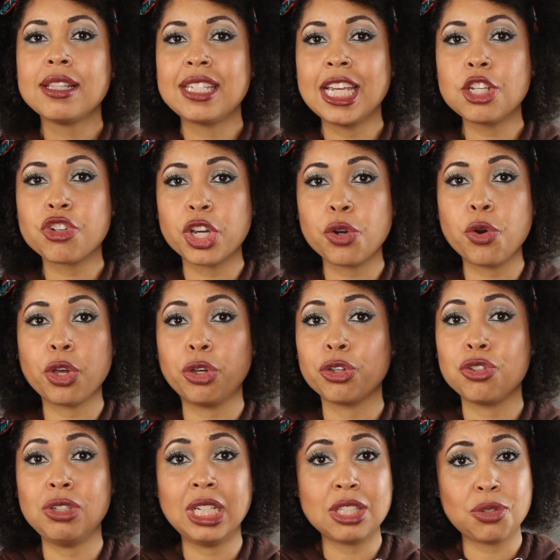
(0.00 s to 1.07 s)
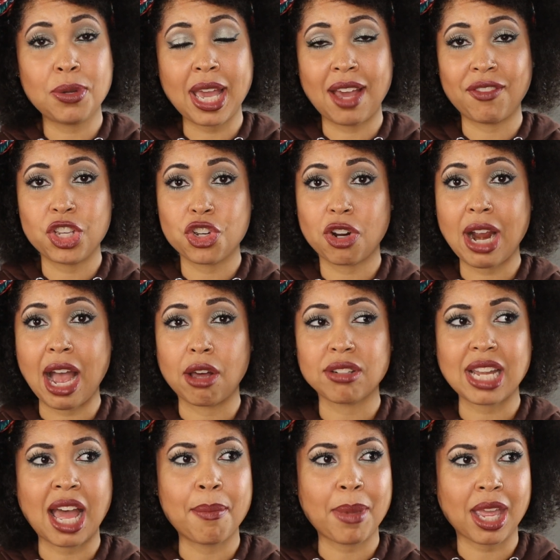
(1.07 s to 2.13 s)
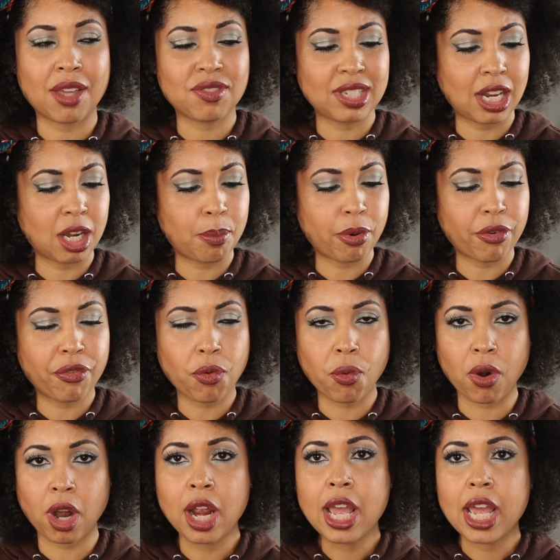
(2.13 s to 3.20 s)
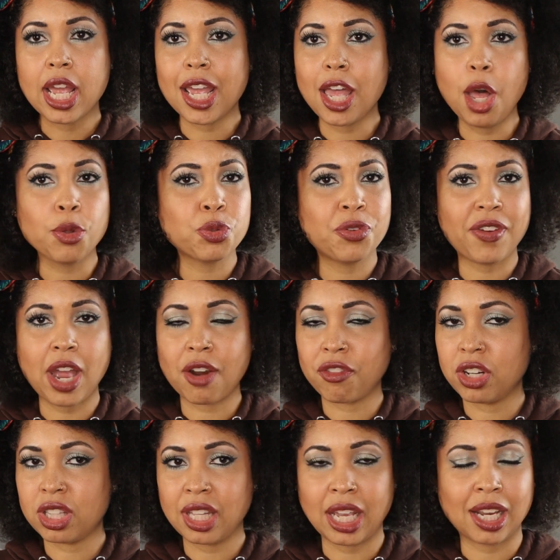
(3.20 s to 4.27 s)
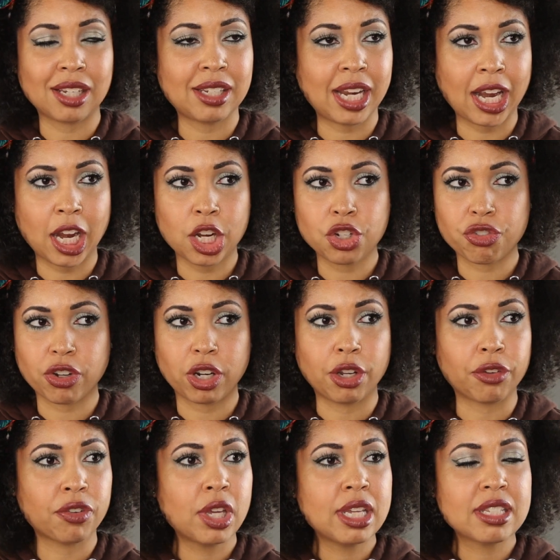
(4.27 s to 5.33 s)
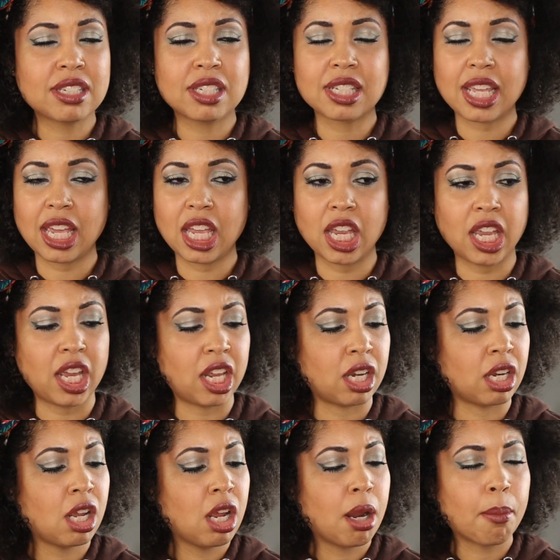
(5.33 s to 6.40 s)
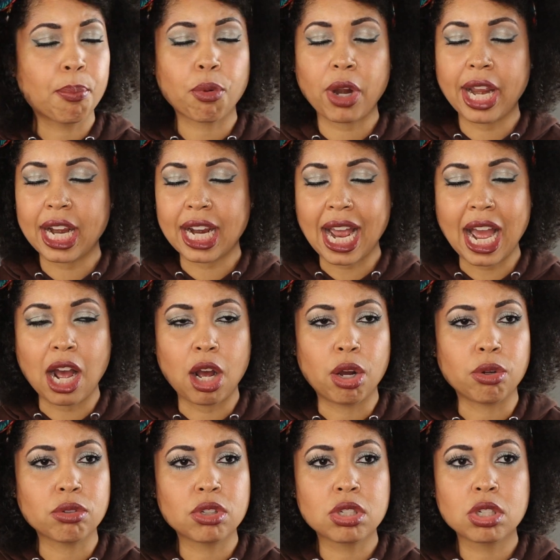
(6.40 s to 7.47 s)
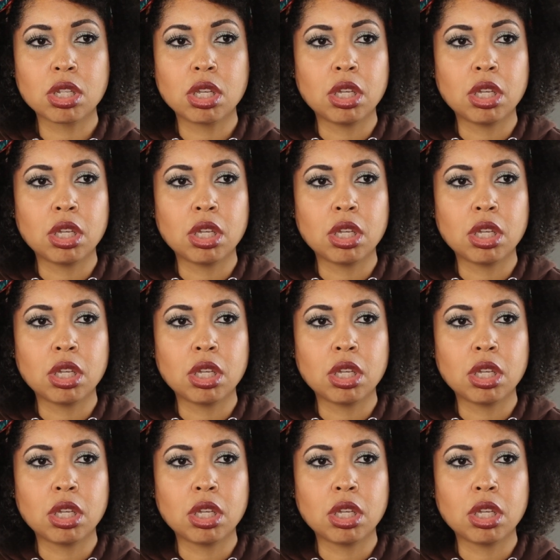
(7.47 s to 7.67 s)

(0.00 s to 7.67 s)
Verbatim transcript: Tea tree oil you need to have in your house. I may have said it before. It helps with everything: dandruff, skin, breakouts.